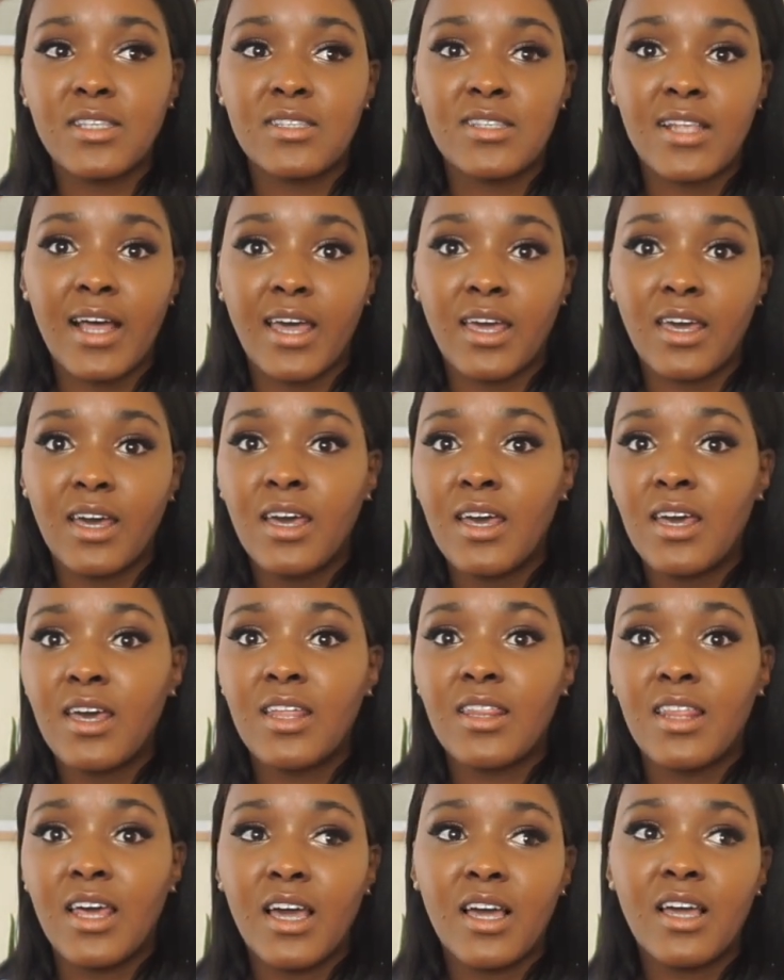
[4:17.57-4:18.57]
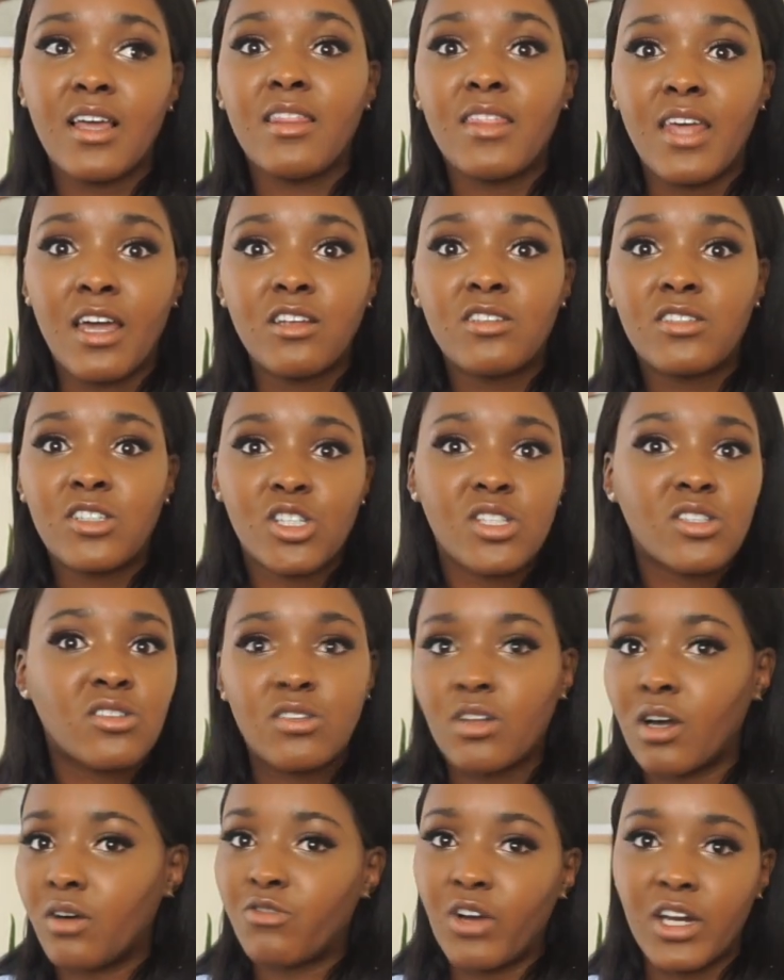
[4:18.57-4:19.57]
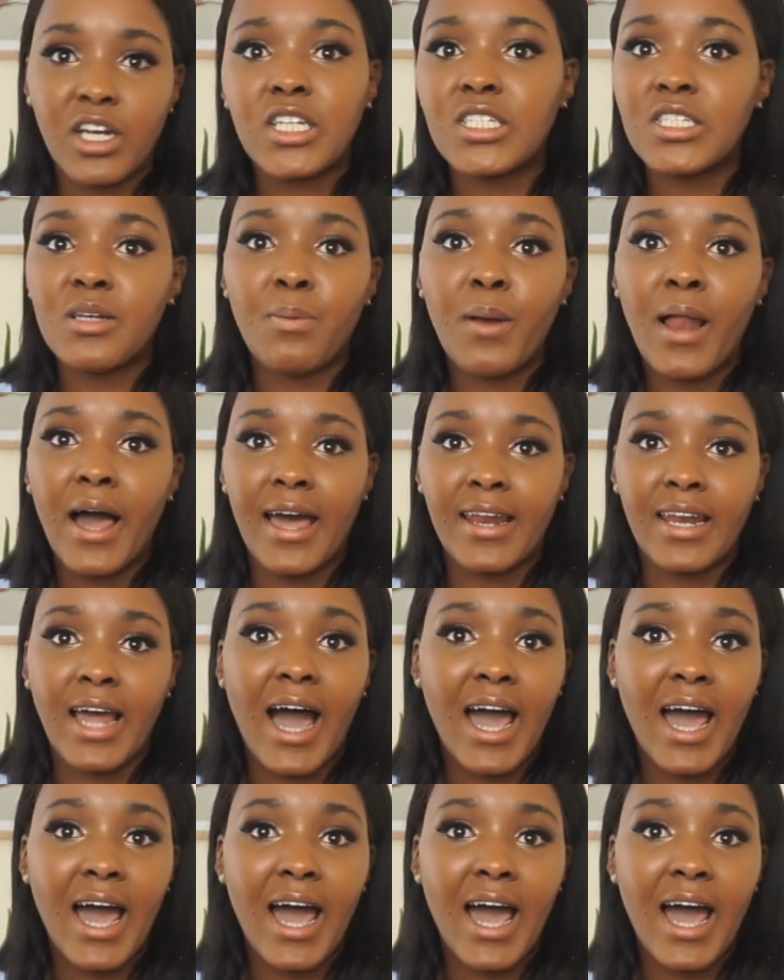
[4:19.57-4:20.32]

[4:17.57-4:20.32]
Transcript: It's like they're, they're just ready to plan.